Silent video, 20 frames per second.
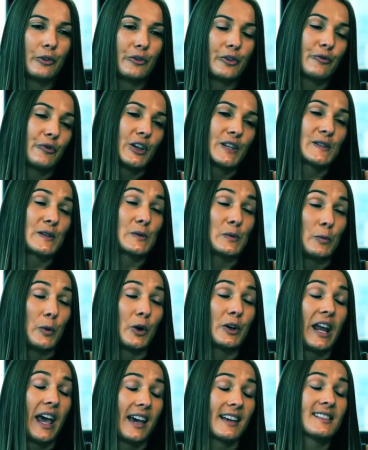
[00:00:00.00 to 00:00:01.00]
of investors
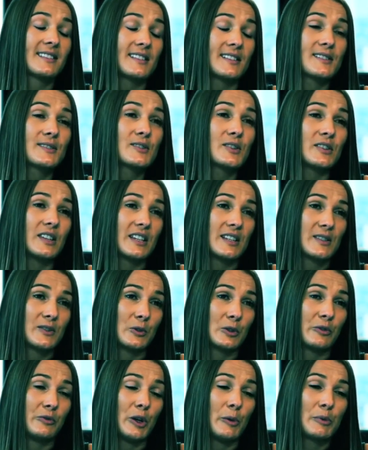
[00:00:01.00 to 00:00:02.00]
want access to these
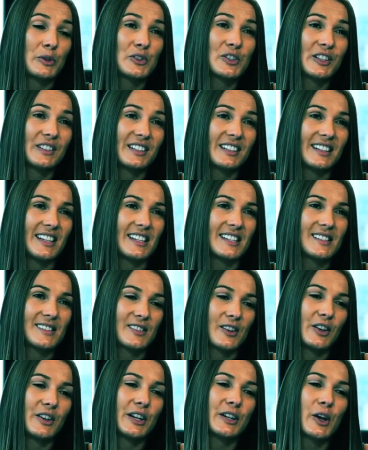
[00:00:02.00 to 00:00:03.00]
sort of opportunities,
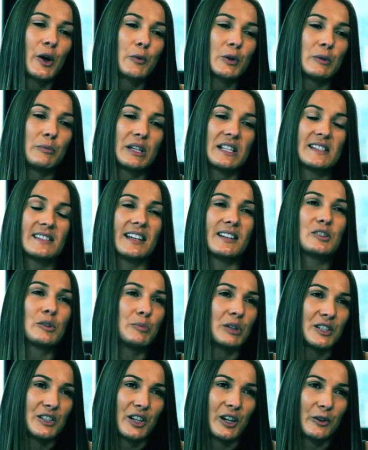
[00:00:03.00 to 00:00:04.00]
so they don't want to be seen to
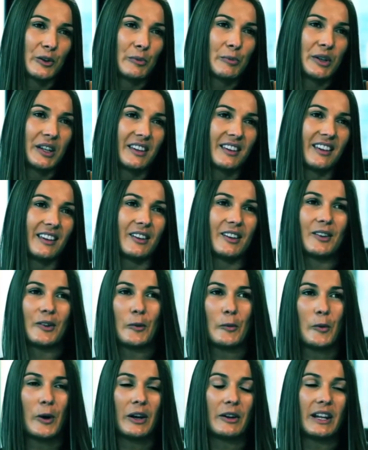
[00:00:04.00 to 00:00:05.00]
be cherry picking
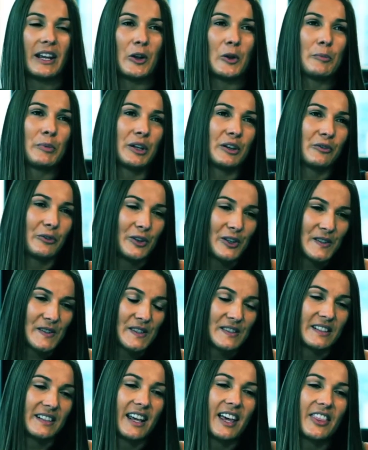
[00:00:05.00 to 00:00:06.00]
one LP
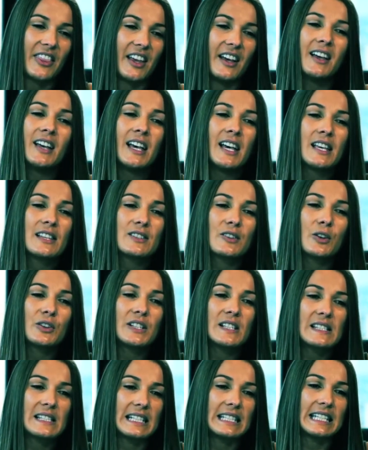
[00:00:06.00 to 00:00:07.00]
versus another. So on
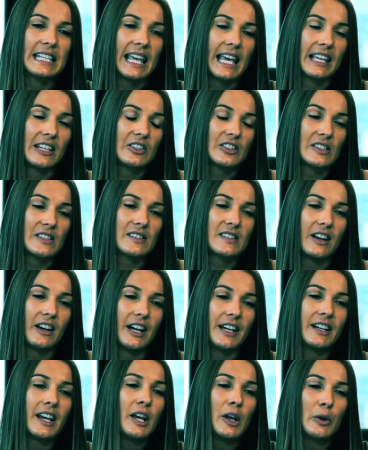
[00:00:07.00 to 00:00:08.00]
the syndication
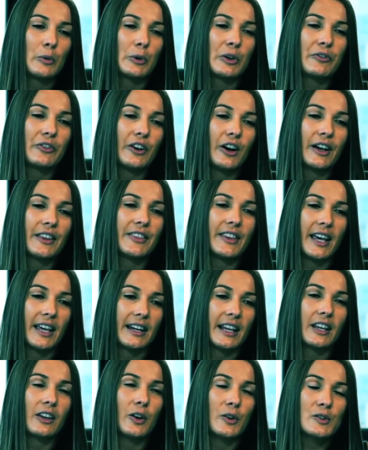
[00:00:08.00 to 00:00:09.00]
side, we find
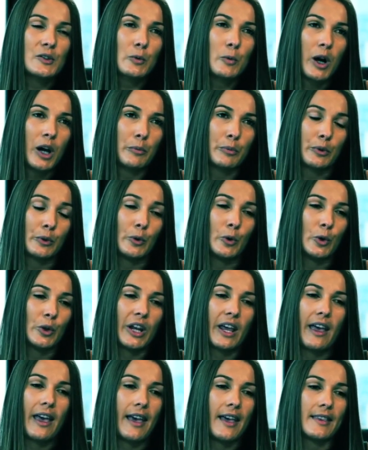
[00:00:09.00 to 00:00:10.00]
that it goes quite broad,
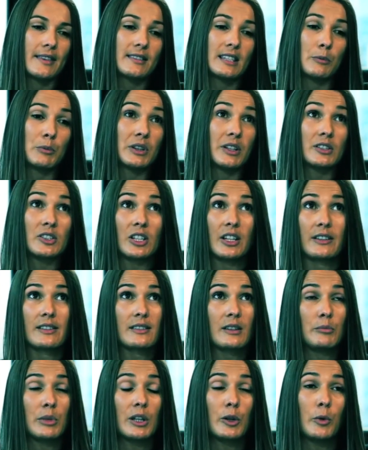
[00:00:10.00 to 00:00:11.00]
and some of the checks
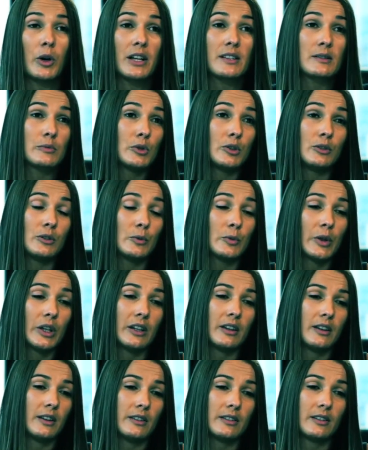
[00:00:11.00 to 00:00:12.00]
can be quite small,
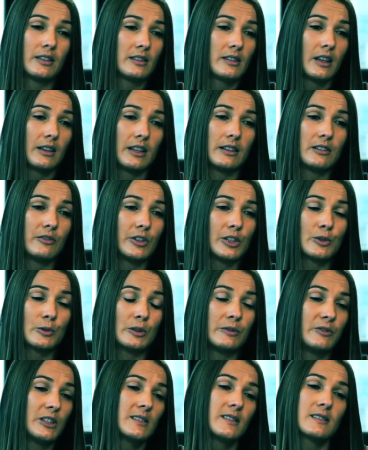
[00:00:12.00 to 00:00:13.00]
where individual
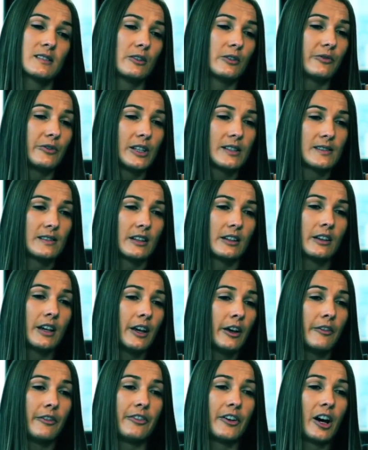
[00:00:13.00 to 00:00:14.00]
investors are investing
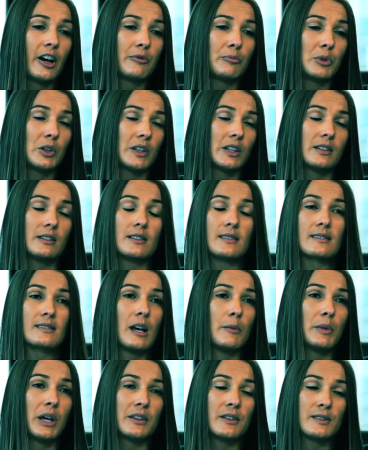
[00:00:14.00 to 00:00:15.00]
five million, and
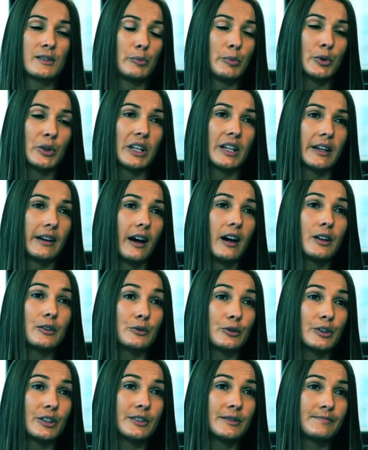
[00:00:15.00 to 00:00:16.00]
some others are putting in a
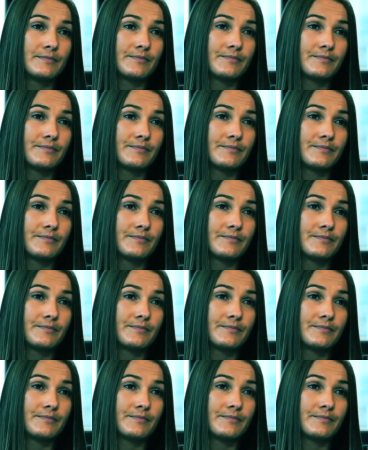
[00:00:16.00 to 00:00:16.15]
hundred.